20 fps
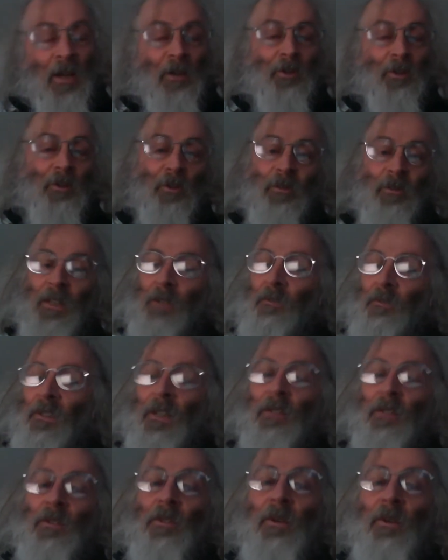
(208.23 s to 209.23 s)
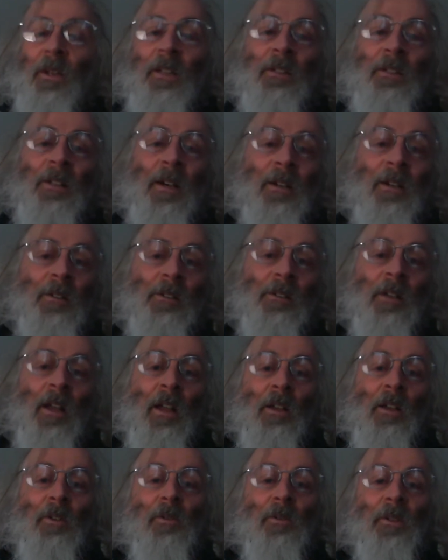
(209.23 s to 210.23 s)
You don't even need to know any science.
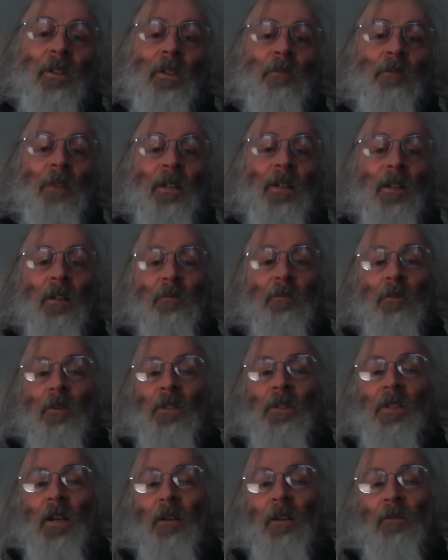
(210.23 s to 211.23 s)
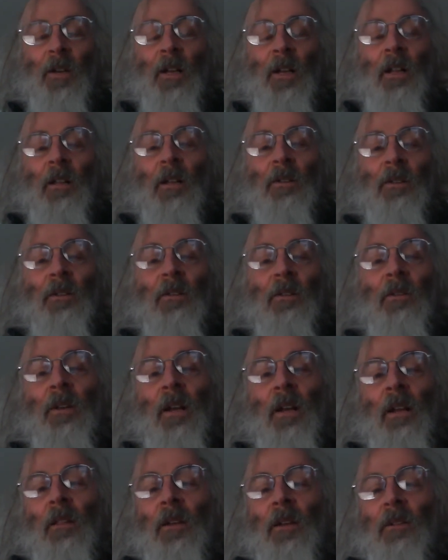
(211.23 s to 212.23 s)
You can just find out for yourself that
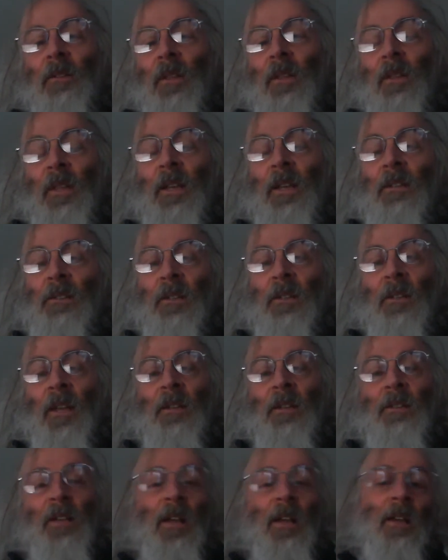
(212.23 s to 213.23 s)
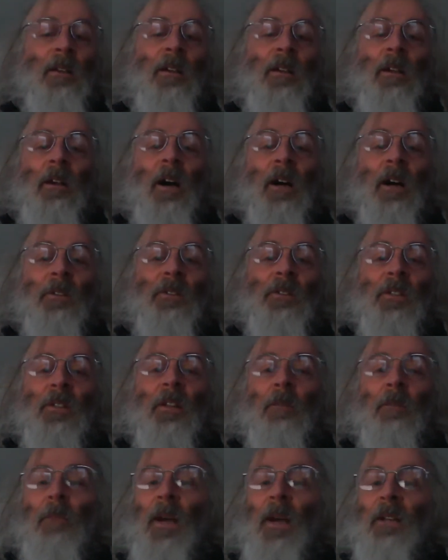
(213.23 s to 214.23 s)
the things that they say are just
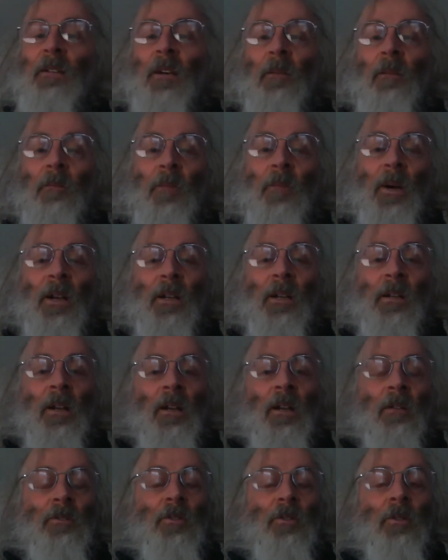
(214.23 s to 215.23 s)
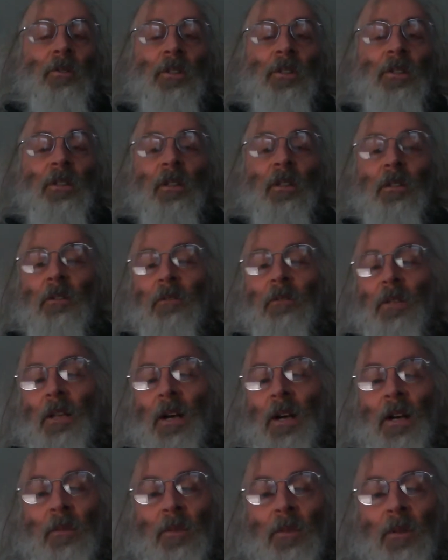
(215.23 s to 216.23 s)
not backed up by sources that are
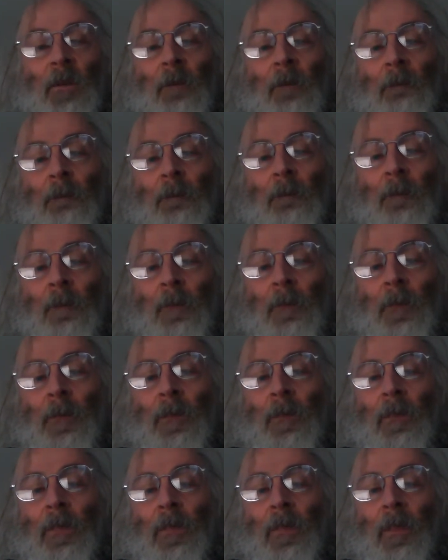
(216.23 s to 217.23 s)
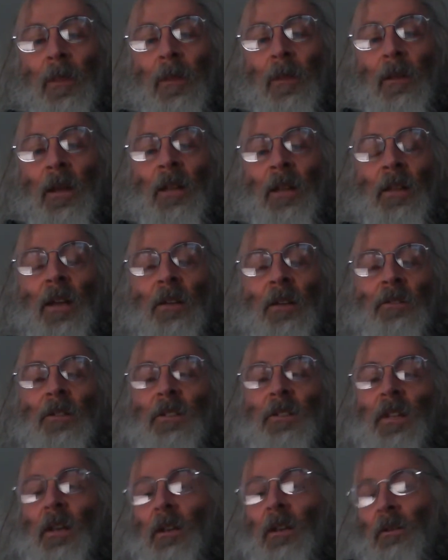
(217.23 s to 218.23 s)
reliable. And they actually
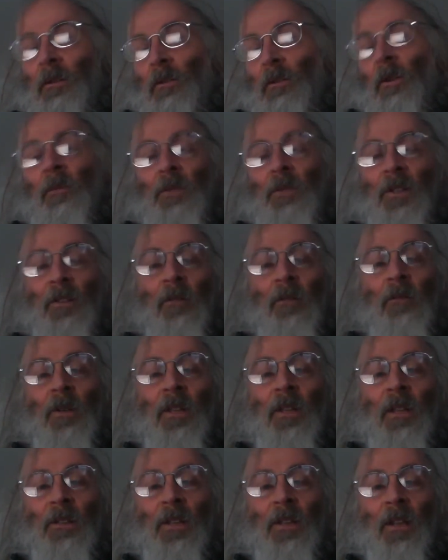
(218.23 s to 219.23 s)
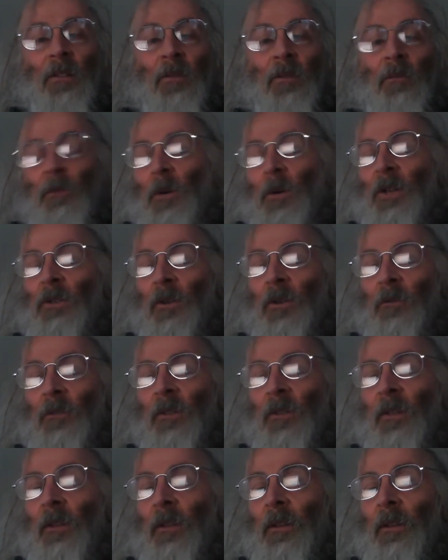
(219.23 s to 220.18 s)
say the opposite of what they said quite often.